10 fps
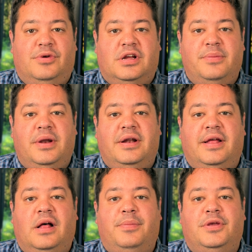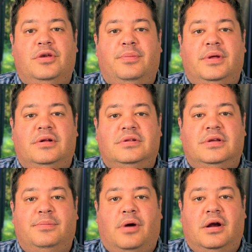We're committed to helping you build,
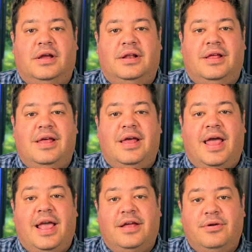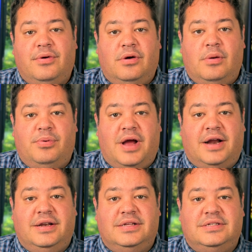market, and grow a
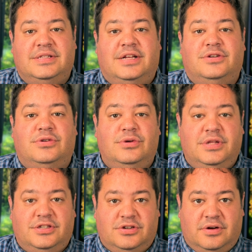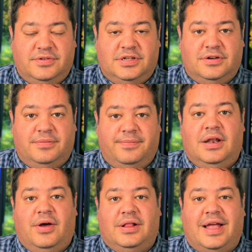practice that truly serves you.
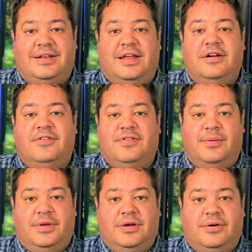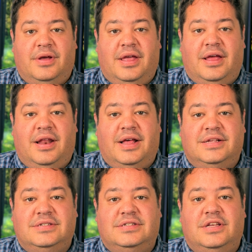Now, I'd like to hear from you, and
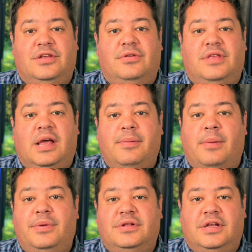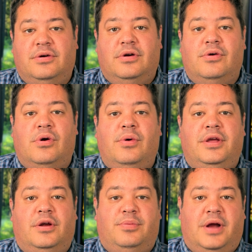as you think about building or growing
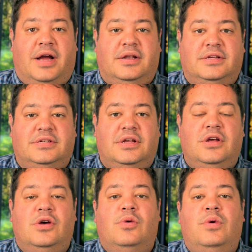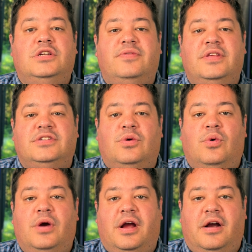your practice, which of these
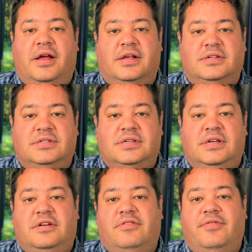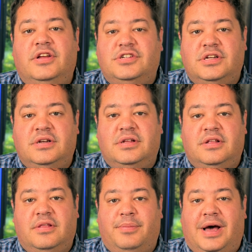core areas, vision,
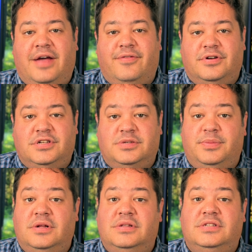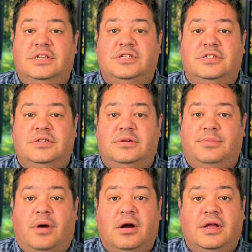the buy versus build decision,
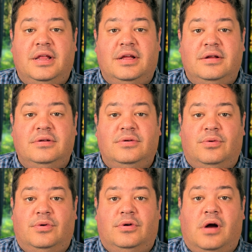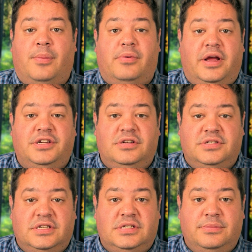marketing, or operational
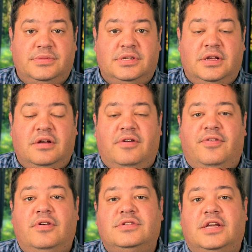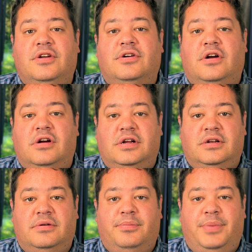systems, feels like your current
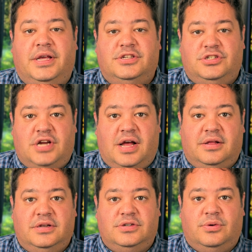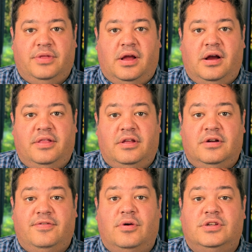biggest challenge or the area that you're
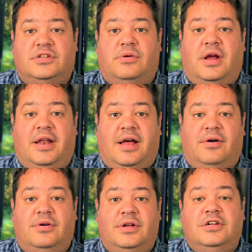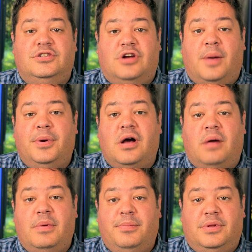focused on right now? Drop a
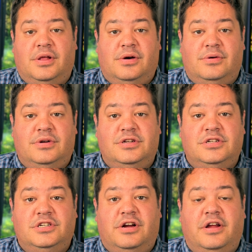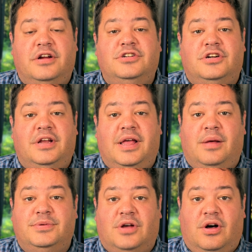comment below. Sharing your journey
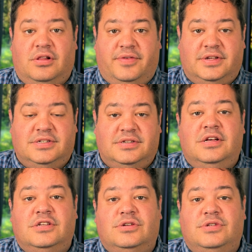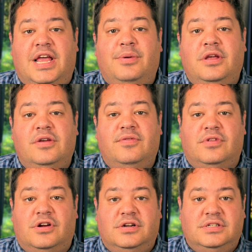helps all of us. So take what you've
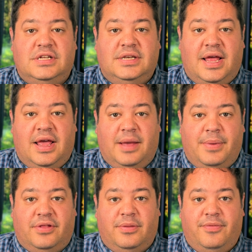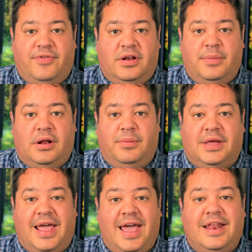learned today about the fundamental
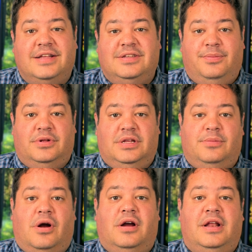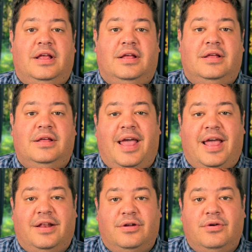mechanics of building marketing
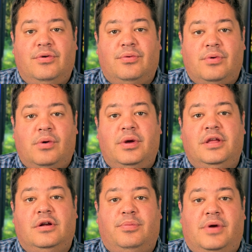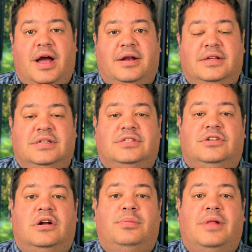and growing your practice and
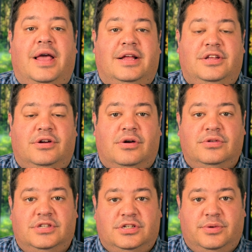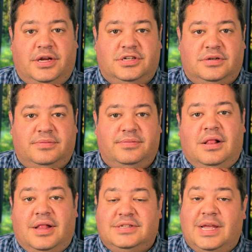start applying it to your own situation.
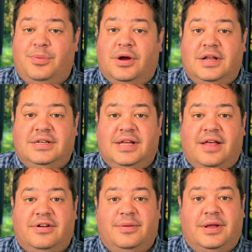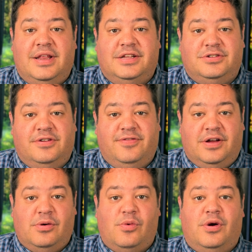Let's keep working together to make dentistry
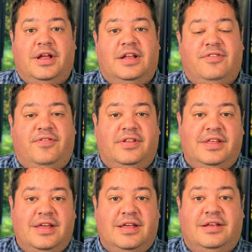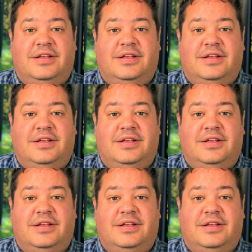fun, rewarding, and fulfilling.